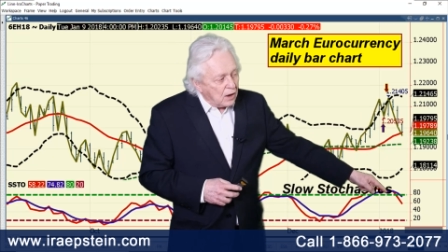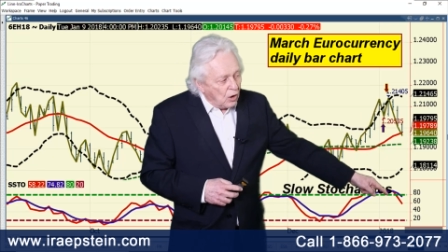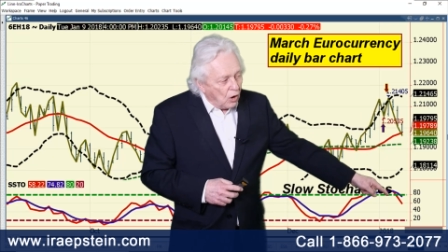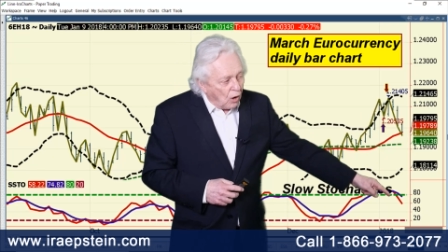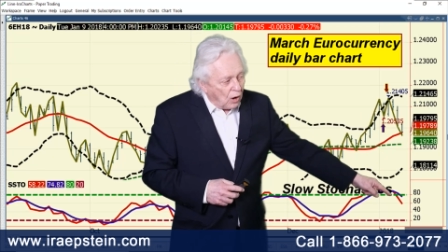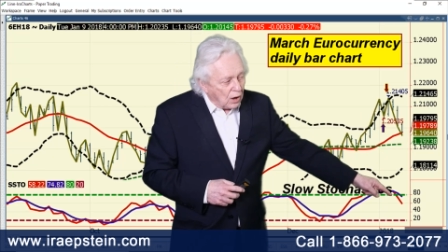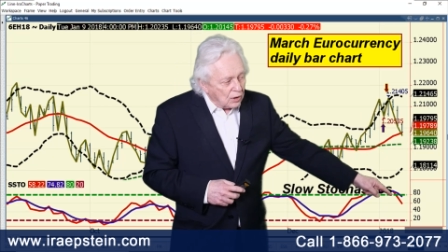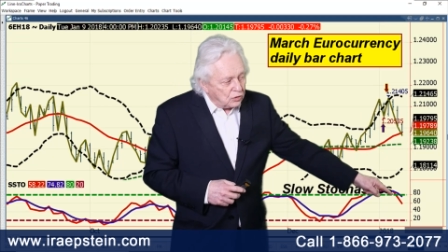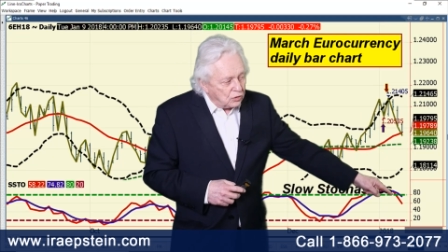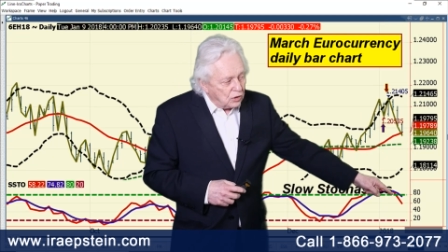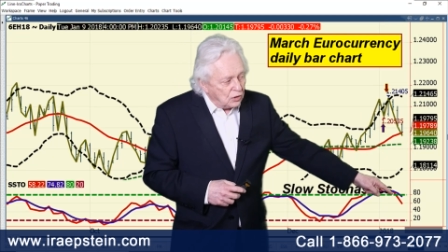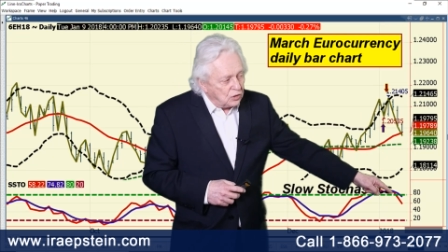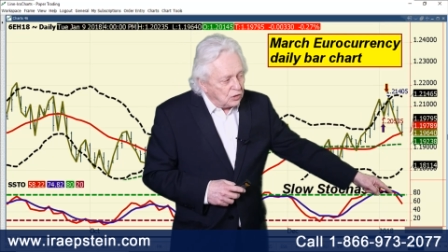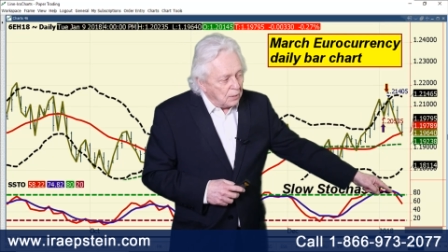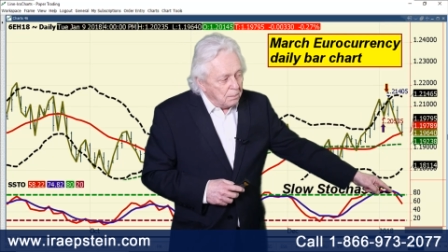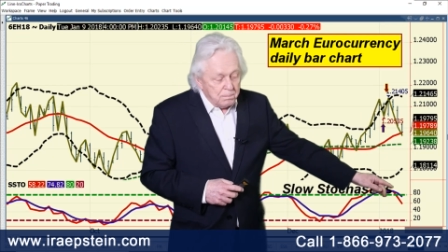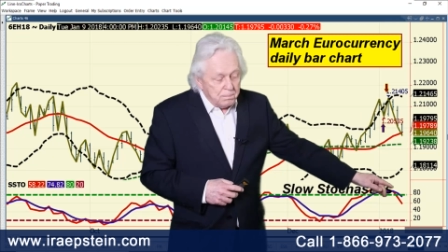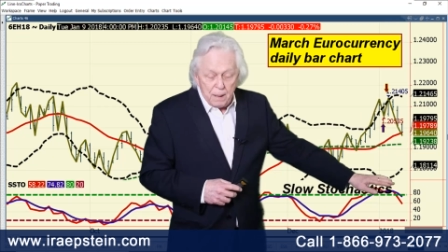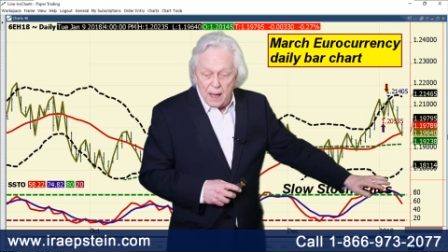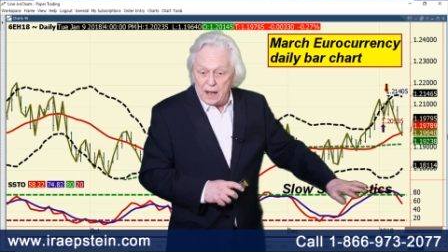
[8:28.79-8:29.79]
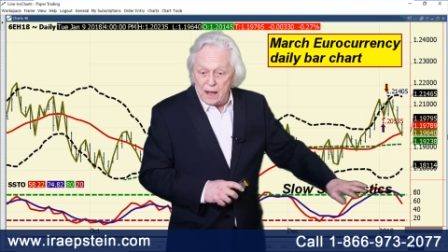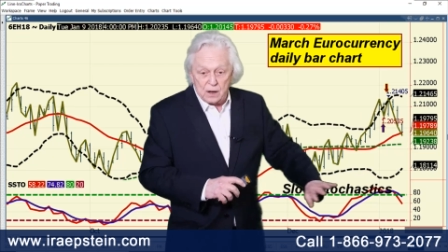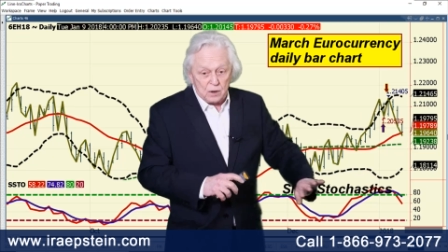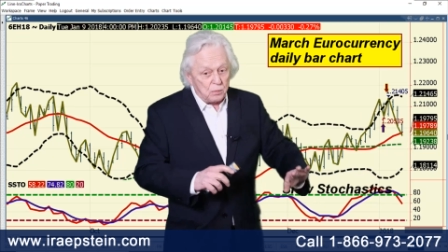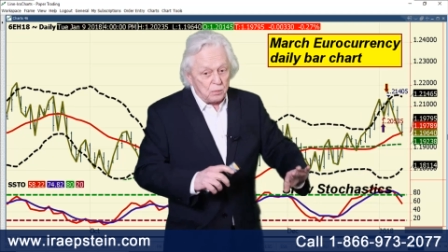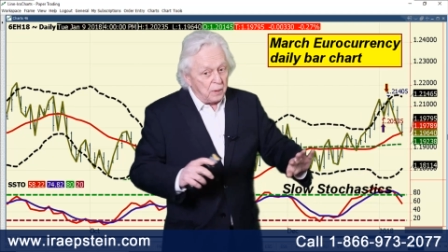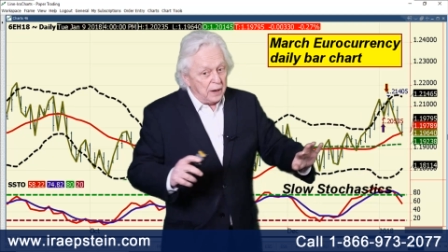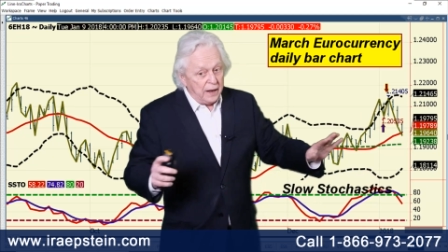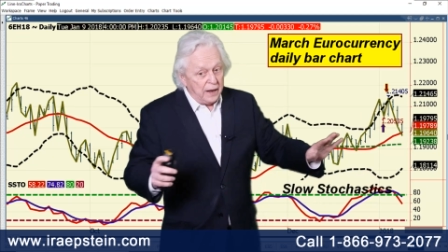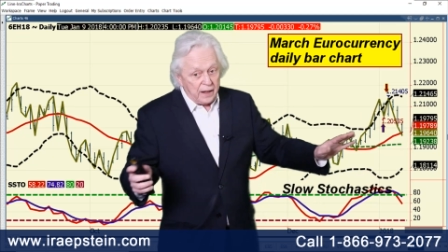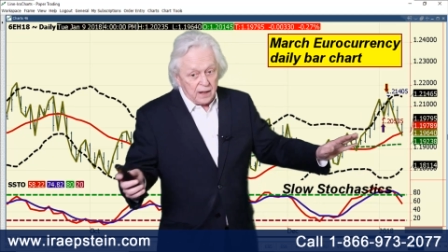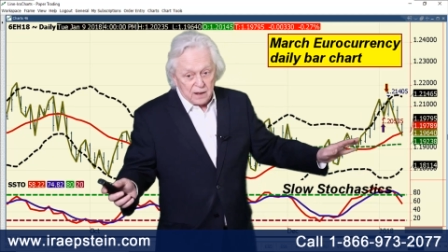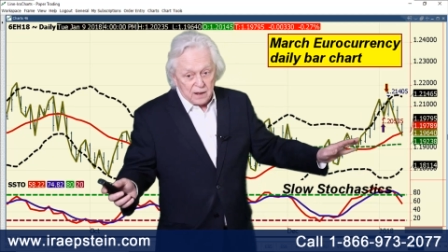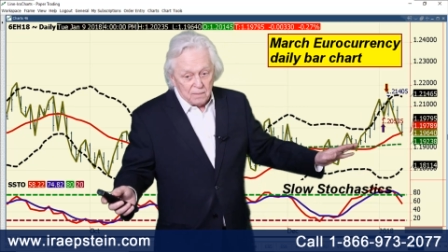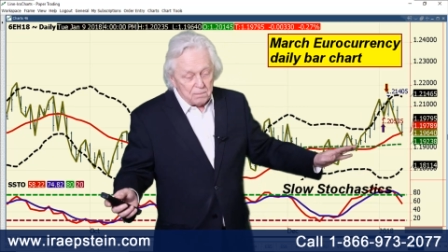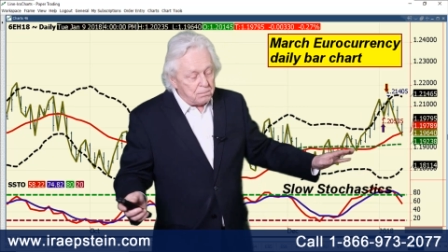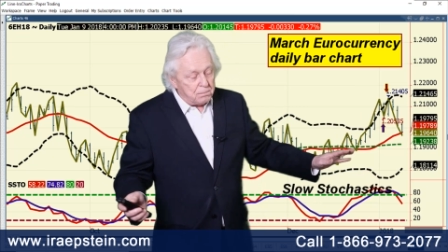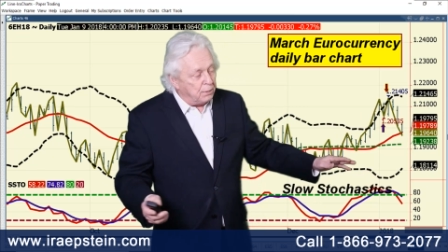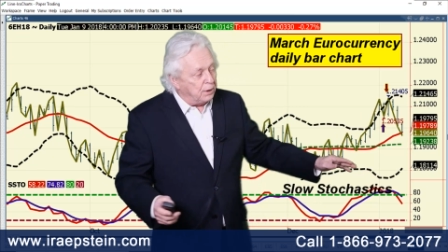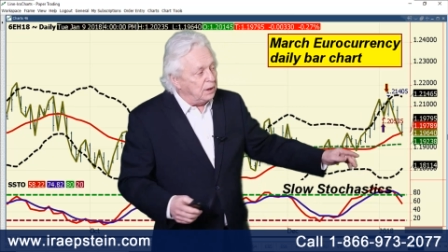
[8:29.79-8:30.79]
lost its embedded reading
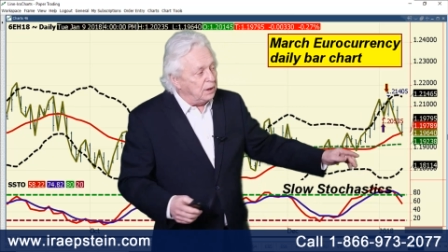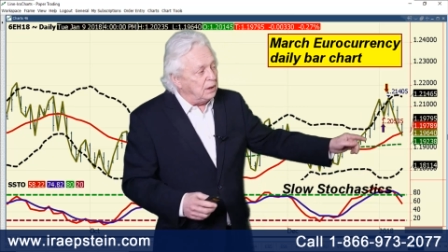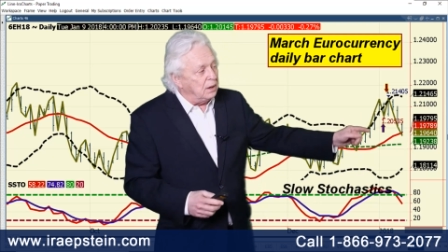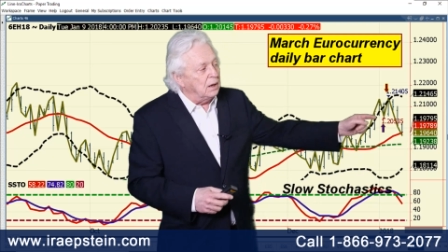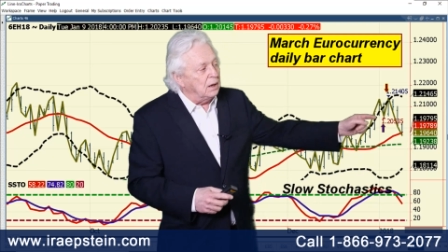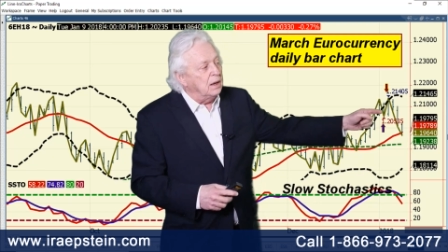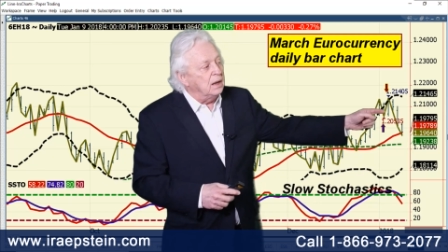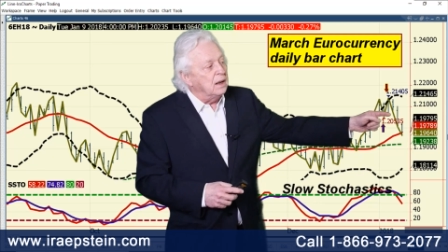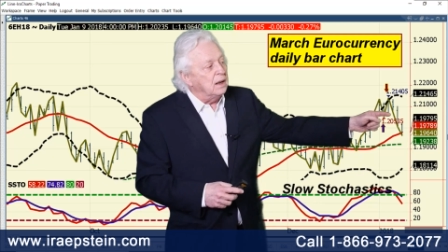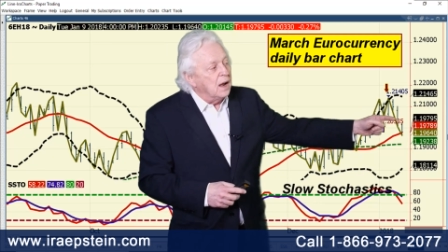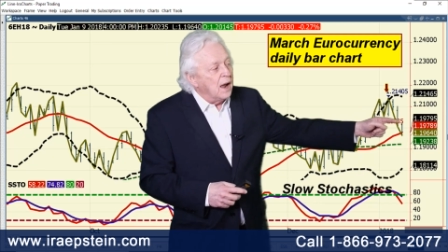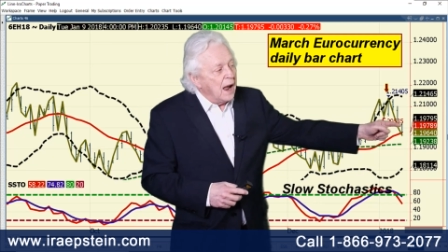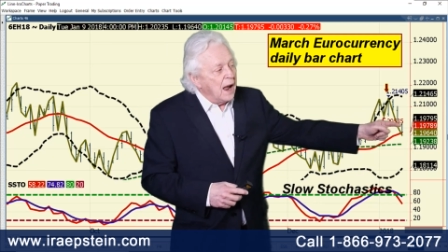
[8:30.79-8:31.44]
completely,